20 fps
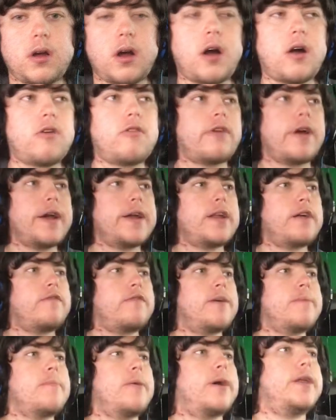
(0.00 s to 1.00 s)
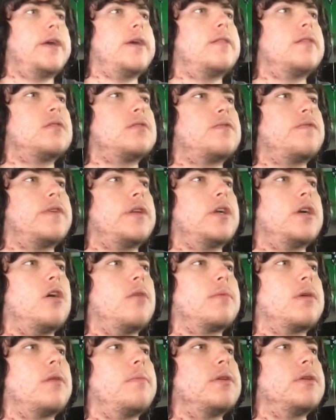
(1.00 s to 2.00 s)
Alright everybody, in this video I'm
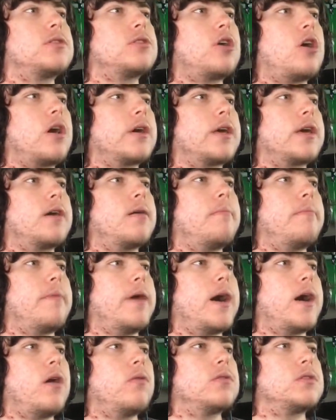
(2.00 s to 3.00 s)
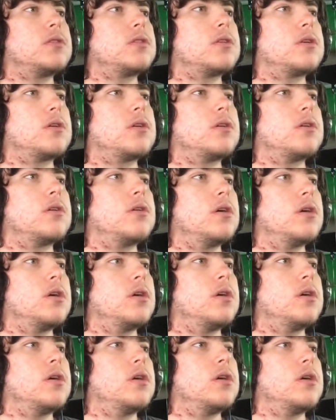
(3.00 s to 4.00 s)
going to be talking about,
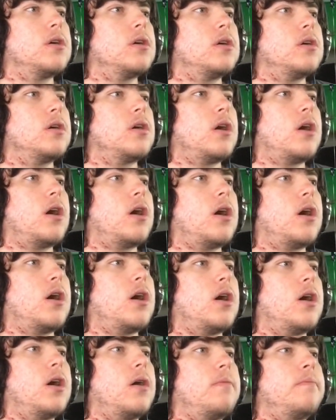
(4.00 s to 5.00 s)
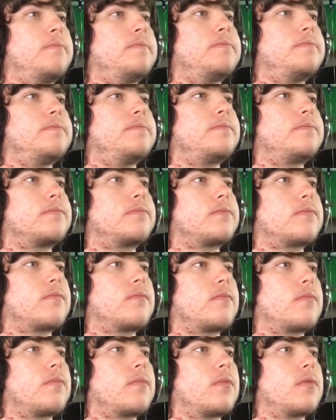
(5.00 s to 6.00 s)
God
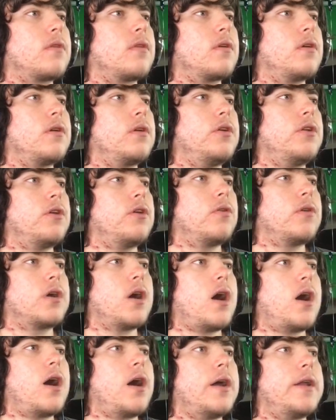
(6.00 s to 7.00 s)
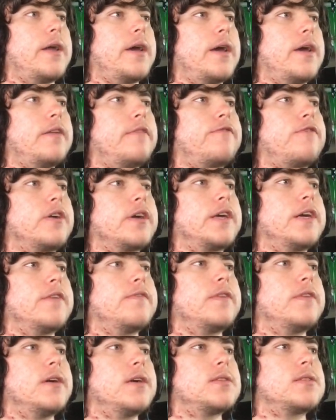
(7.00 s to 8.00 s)
and
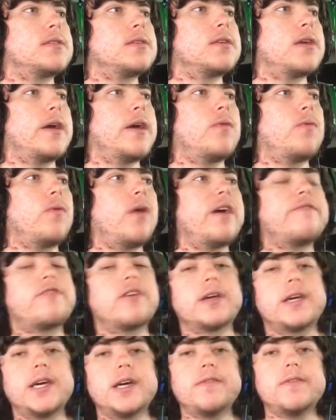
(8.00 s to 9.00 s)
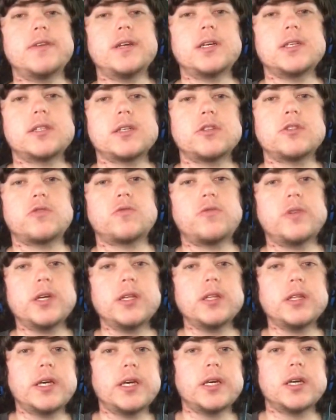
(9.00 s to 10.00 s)
forgiveness. And why forgiveness is
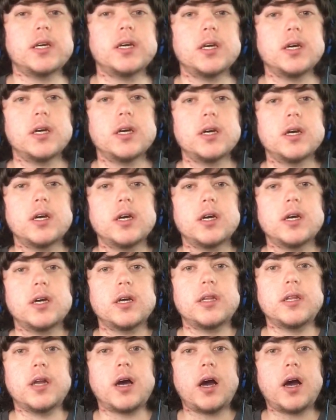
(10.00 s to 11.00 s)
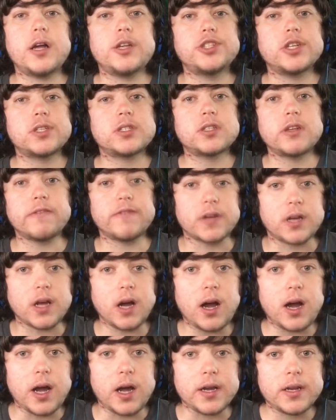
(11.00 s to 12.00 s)
really not just of
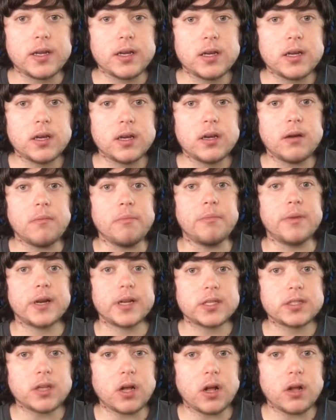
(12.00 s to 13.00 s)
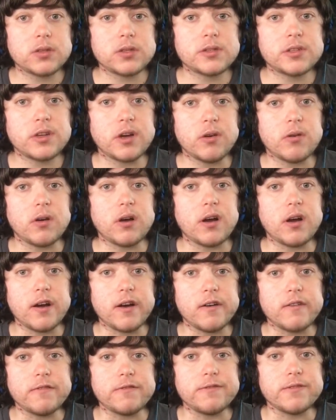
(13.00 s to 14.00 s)
God, but it's also
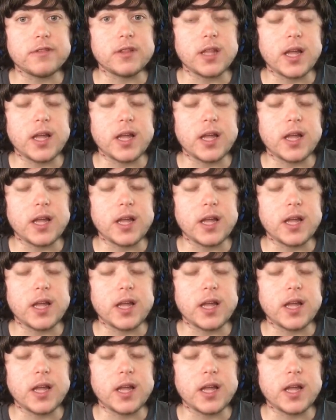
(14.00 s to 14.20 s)
of